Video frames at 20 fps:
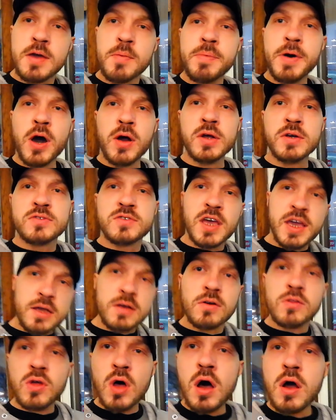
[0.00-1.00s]
about it. Take
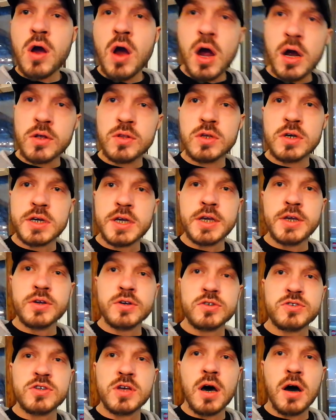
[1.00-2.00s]
a long, hard look at
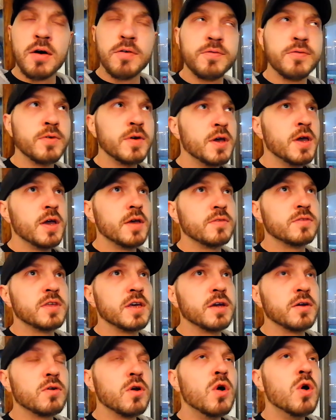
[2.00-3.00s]
yourself and
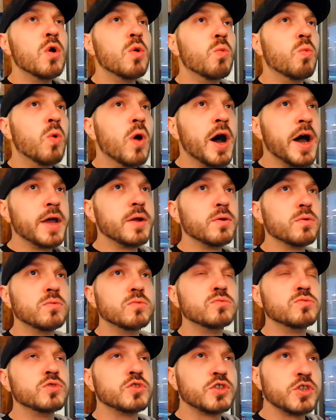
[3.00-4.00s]
think, what
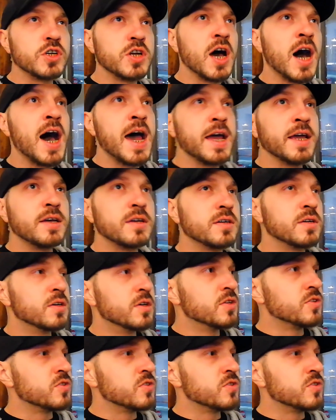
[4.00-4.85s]
should I